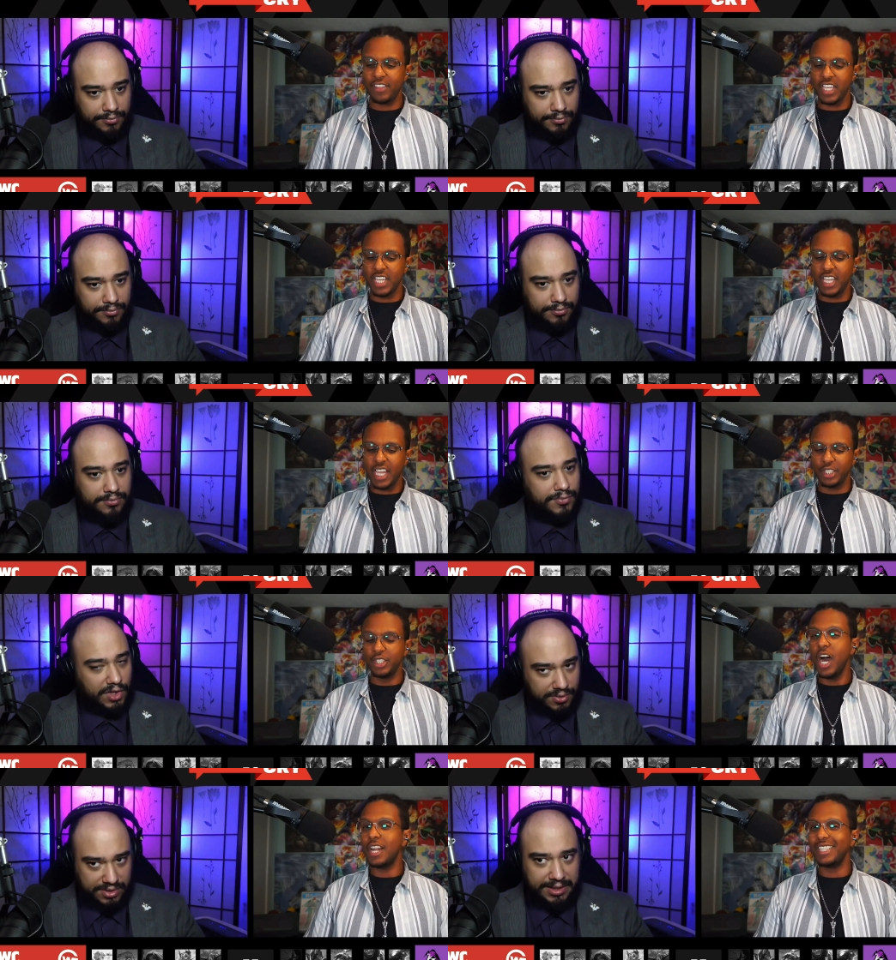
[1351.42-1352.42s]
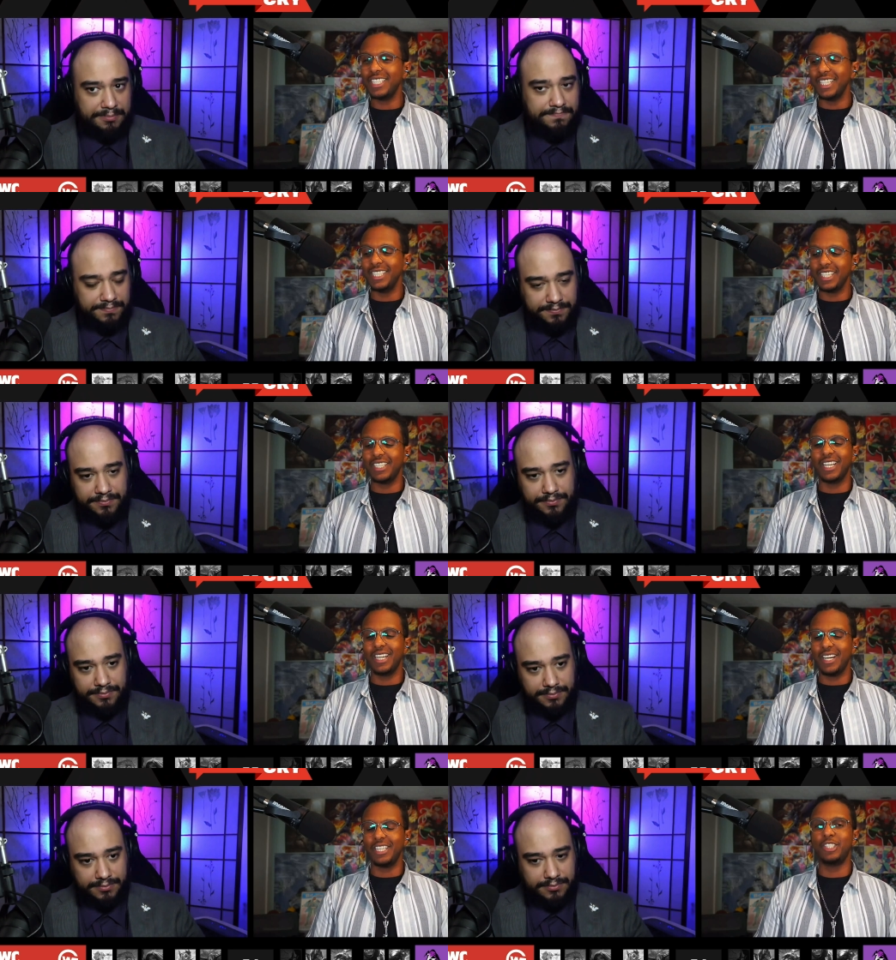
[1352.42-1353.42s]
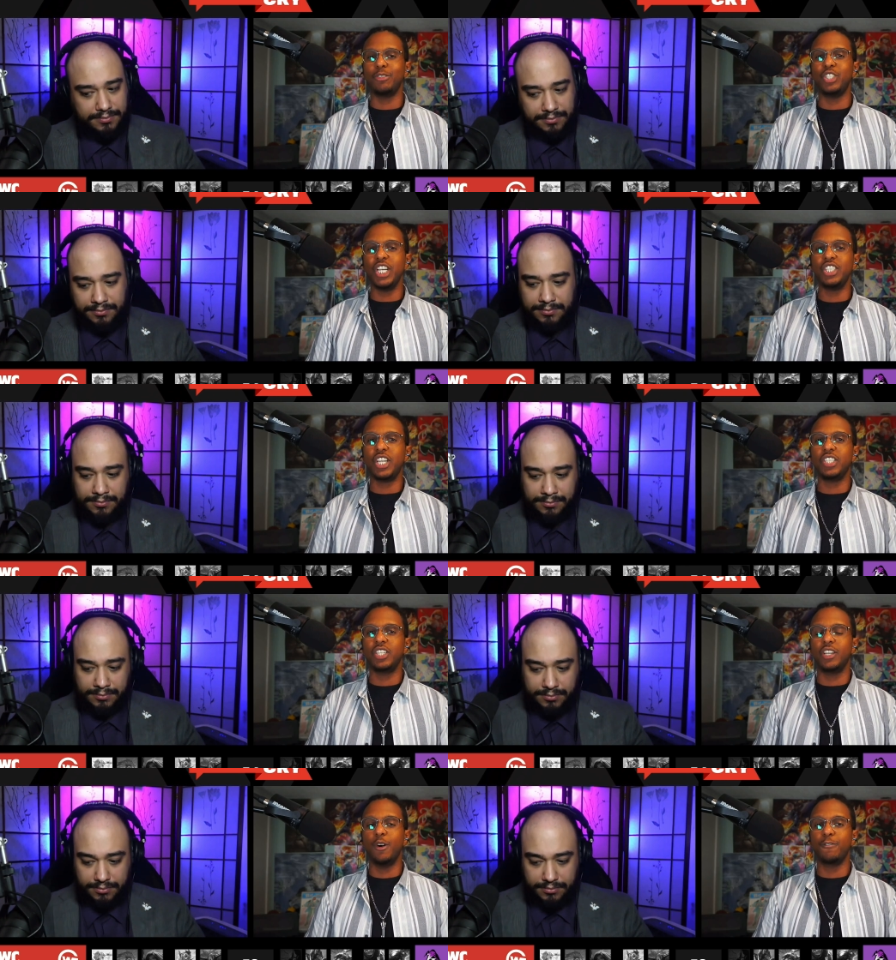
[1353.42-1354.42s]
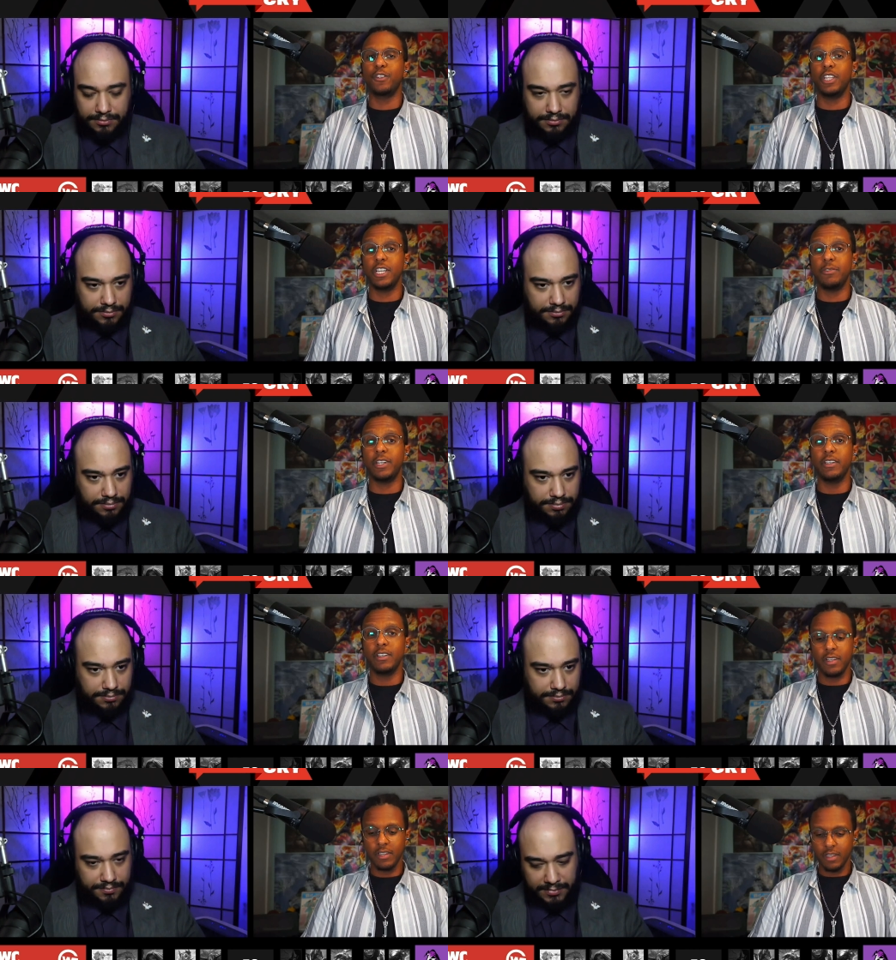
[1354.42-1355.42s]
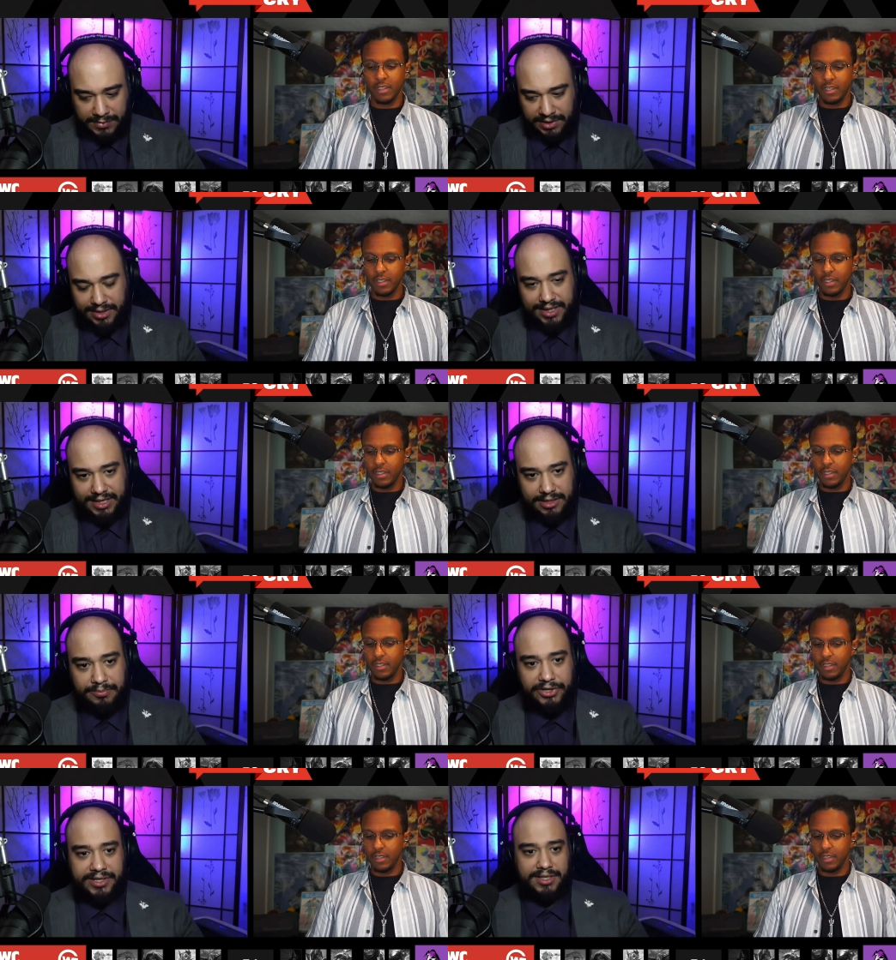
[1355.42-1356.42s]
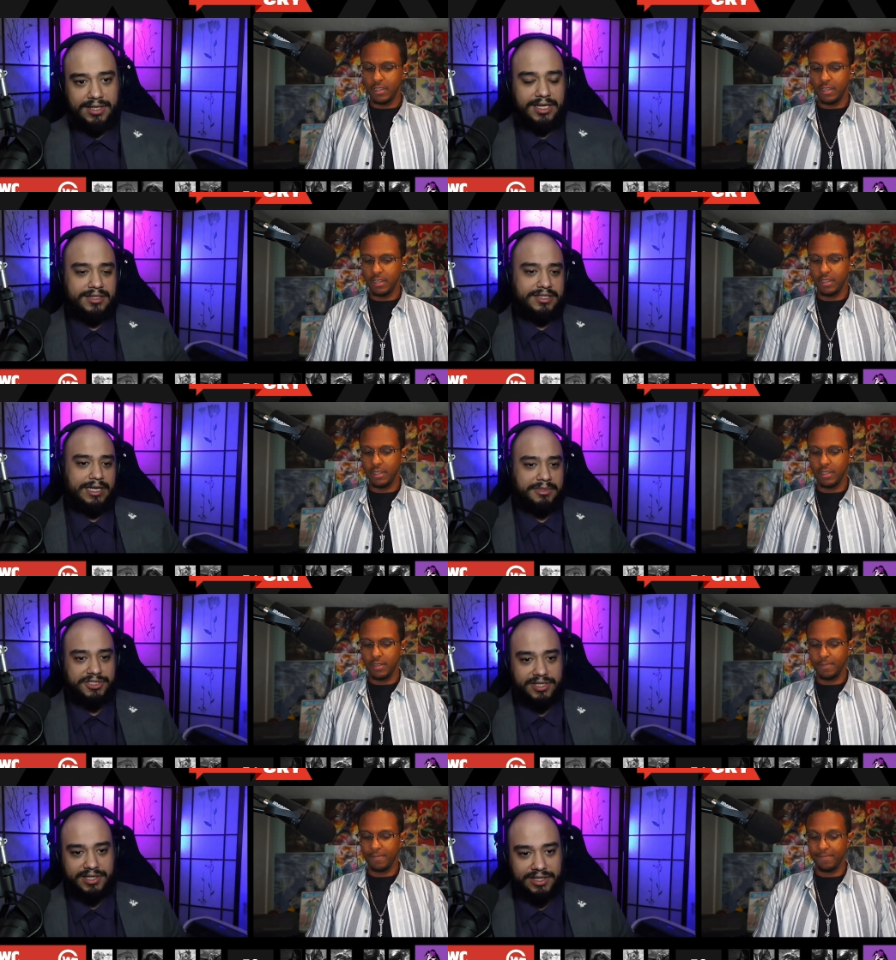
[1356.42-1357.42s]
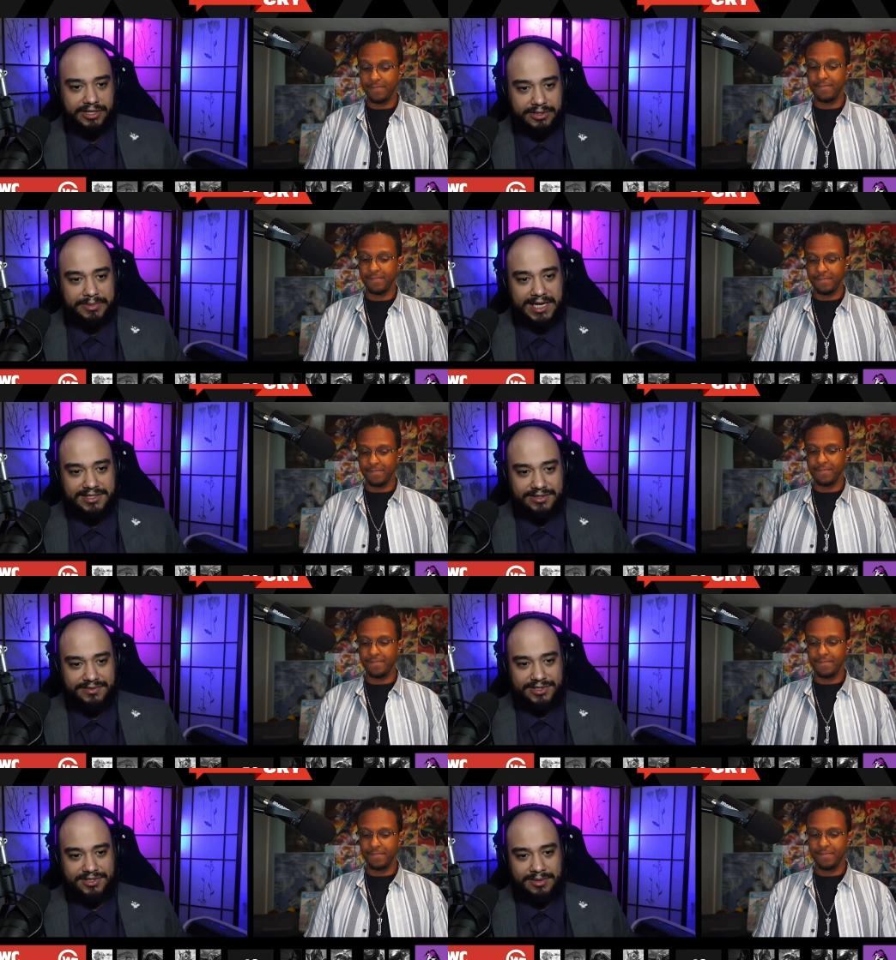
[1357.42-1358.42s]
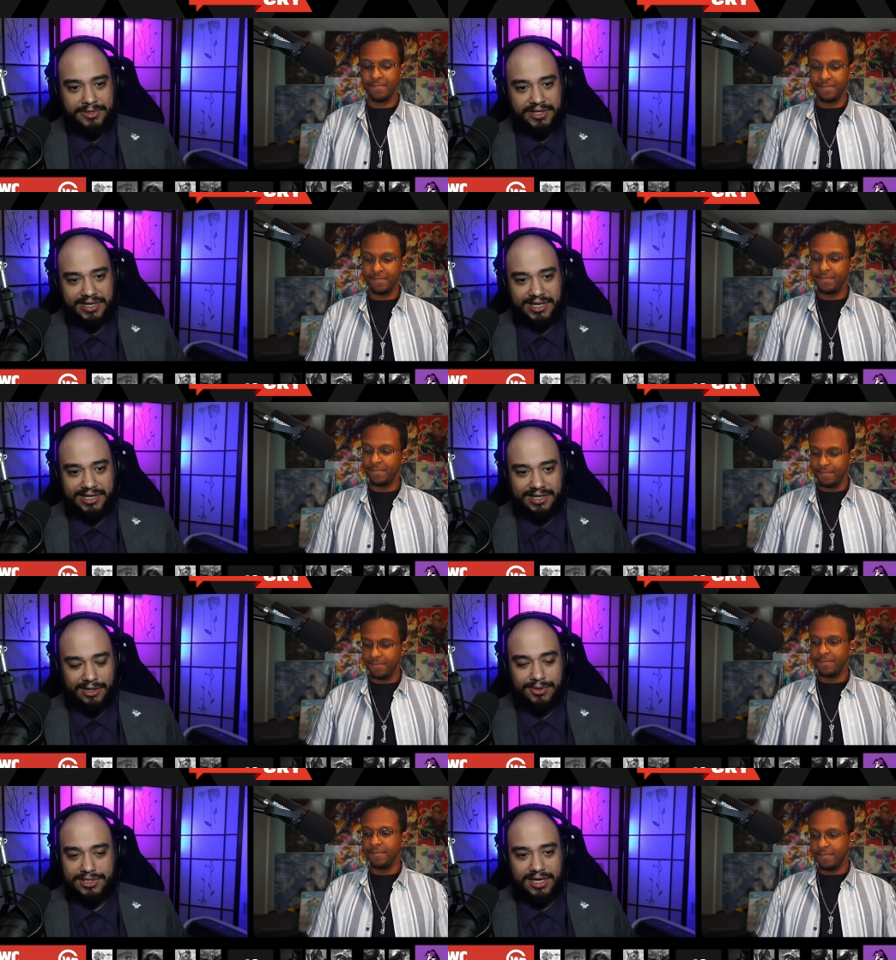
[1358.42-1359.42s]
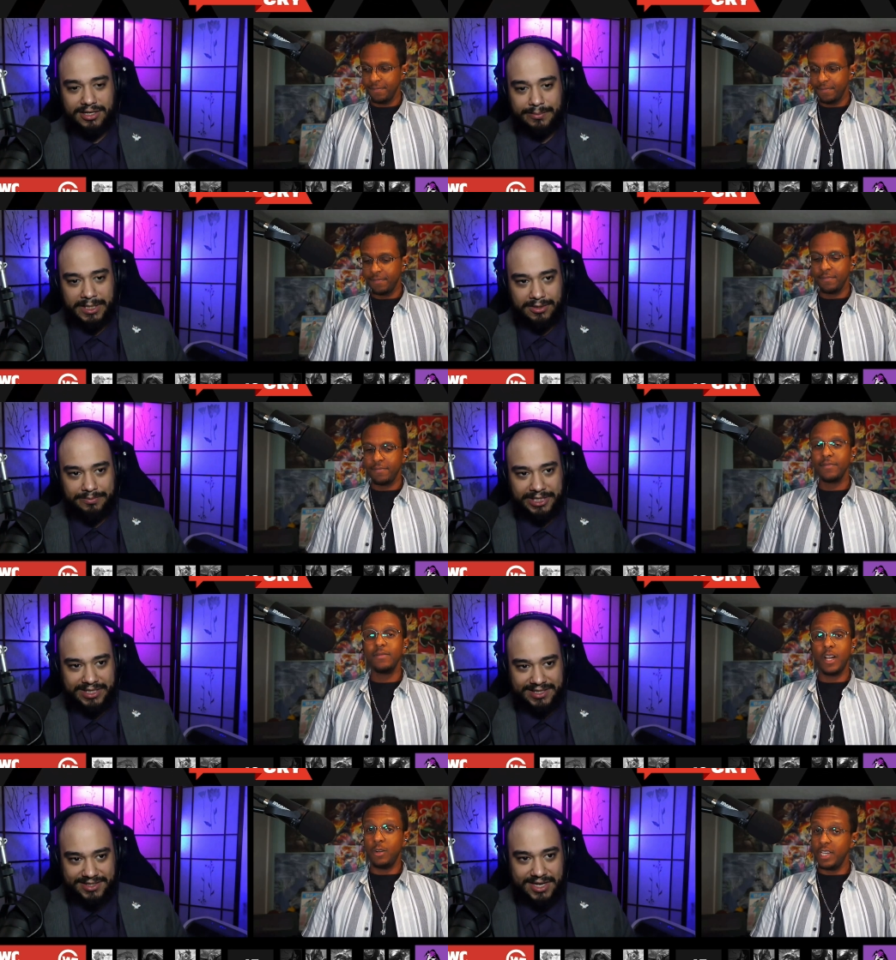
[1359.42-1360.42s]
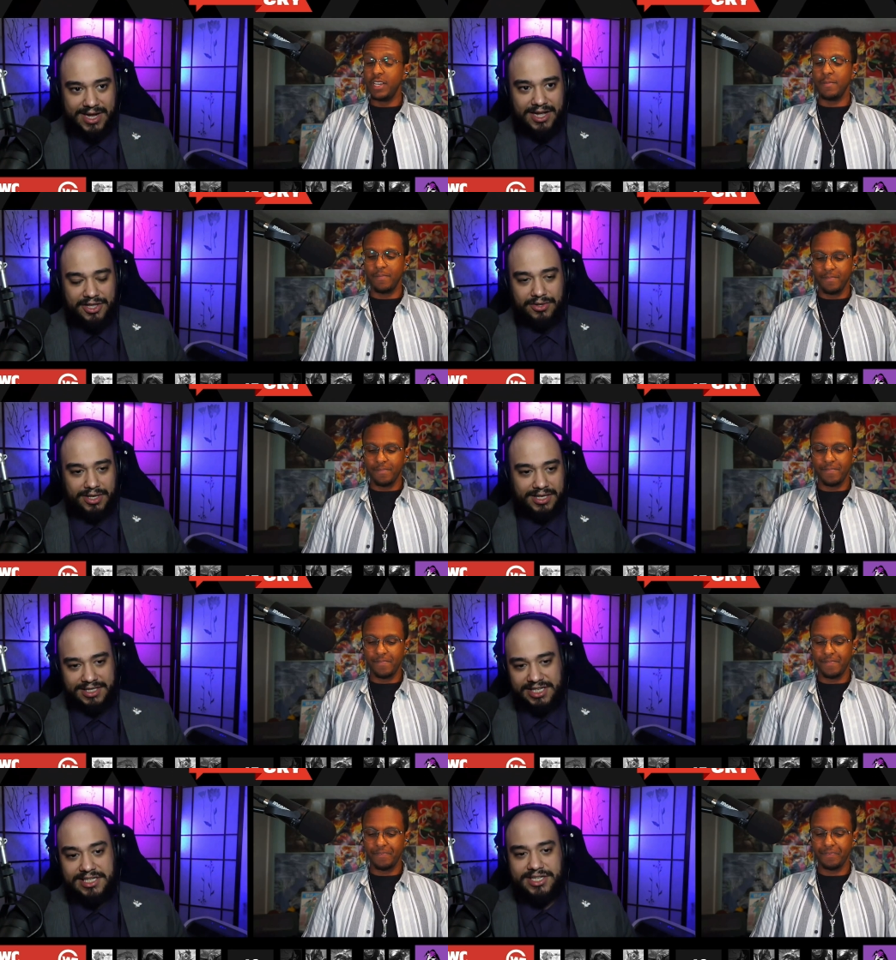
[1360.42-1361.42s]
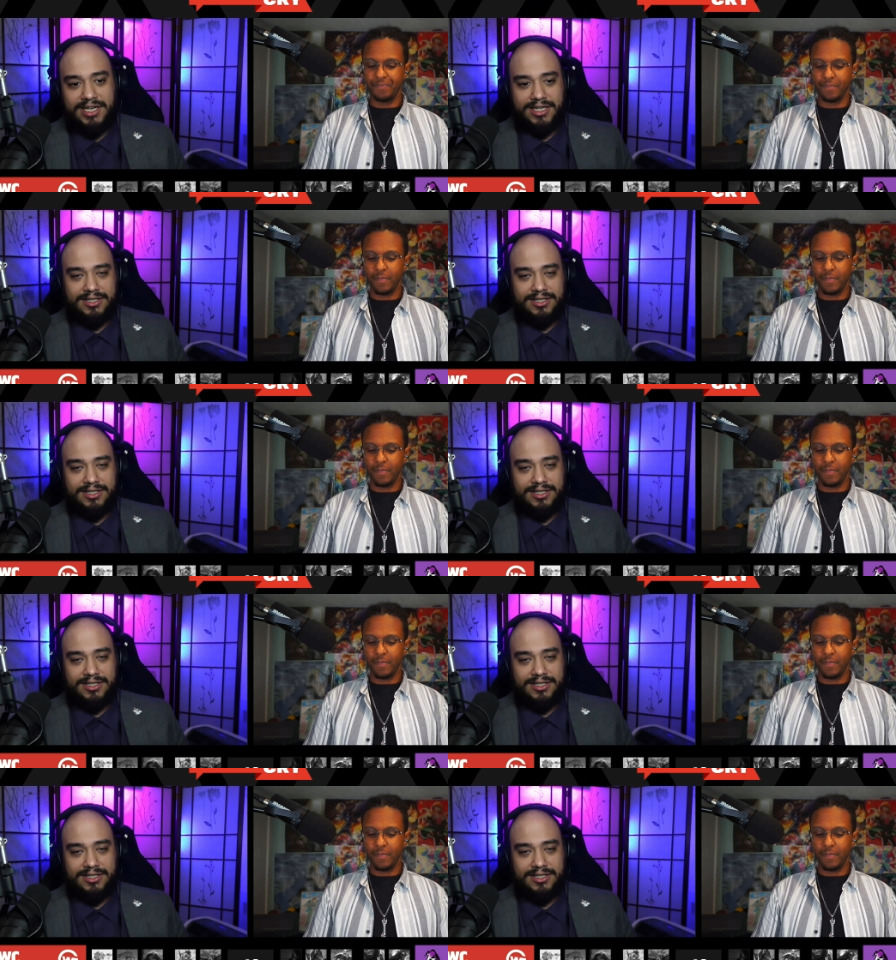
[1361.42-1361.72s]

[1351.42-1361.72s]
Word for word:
Speaker 1: the engage. Nautilus okay. isn't going to cut it, so JJ is going to go for the Leona
Speaker 2: that can bring a lot of damage. The Leona passive is something I always talk about because oh, yeah. you, it, it's easy to